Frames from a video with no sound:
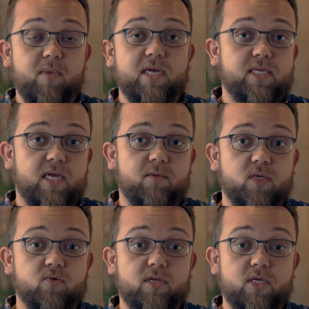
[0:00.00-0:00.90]
of the best
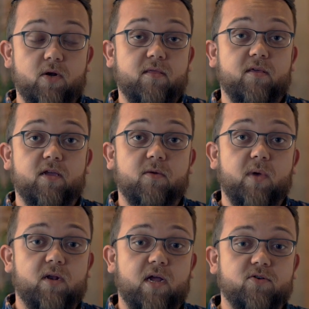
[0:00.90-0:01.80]
times to really start thinking
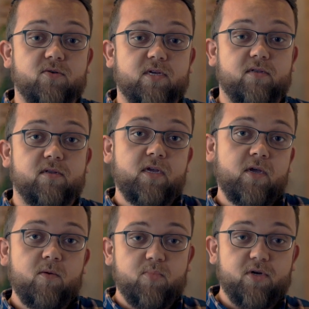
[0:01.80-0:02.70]
about how you can
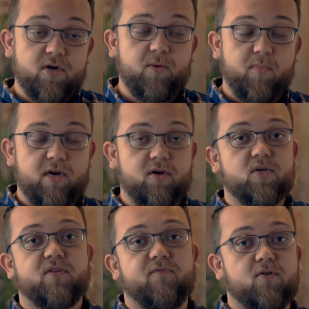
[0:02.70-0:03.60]
put your
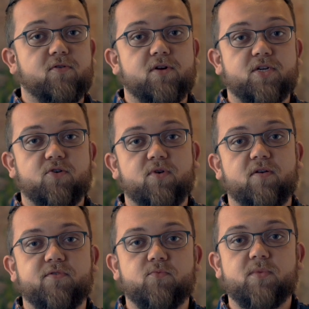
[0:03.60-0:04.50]
competitors further in your
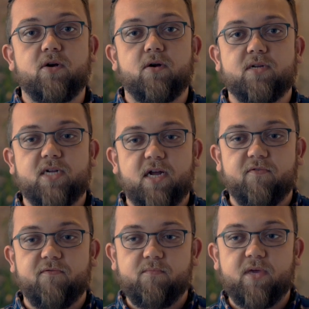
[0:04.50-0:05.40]
rearview mirror and
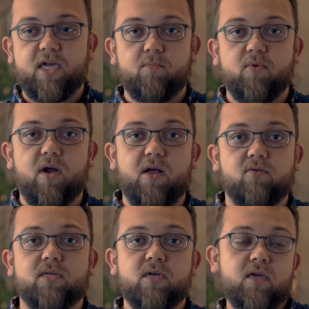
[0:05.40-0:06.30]
kind of make up
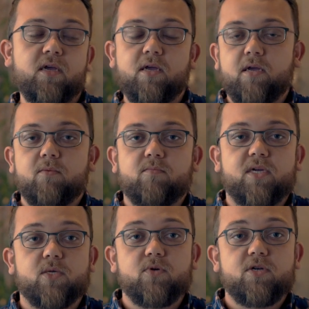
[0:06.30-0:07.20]
ground.
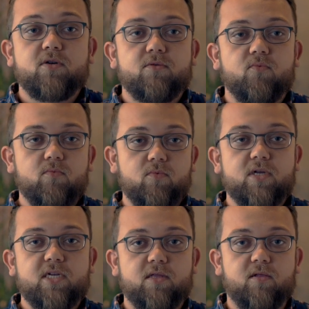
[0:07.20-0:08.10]
Because when you're
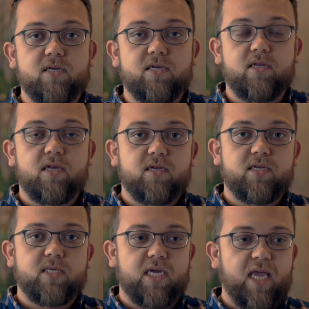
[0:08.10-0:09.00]
really in the lead,
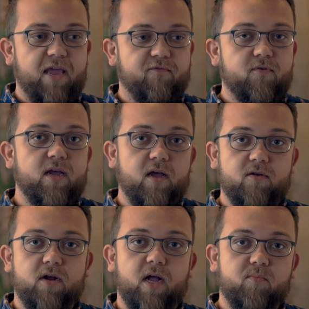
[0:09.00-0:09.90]
it's like every
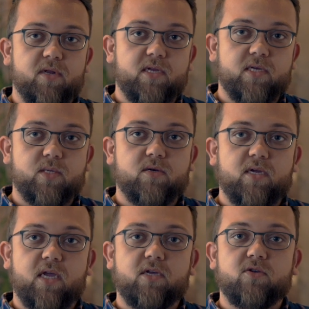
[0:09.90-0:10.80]
other company is
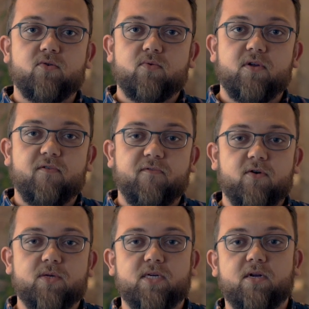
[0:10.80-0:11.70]
looking at you. They're
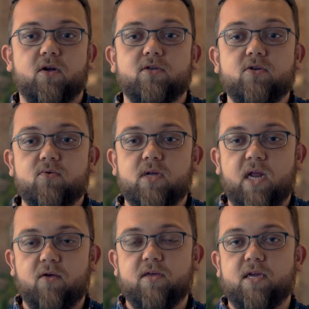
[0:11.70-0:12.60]
focusing on you
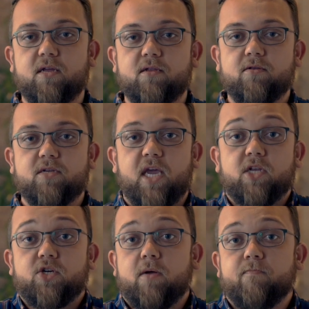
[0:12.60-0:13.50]
and how they can
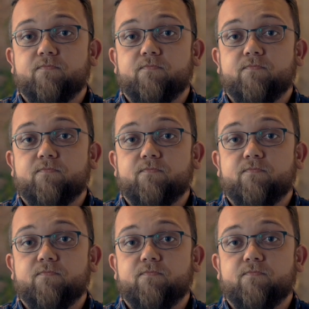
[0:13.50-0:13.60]
catch up.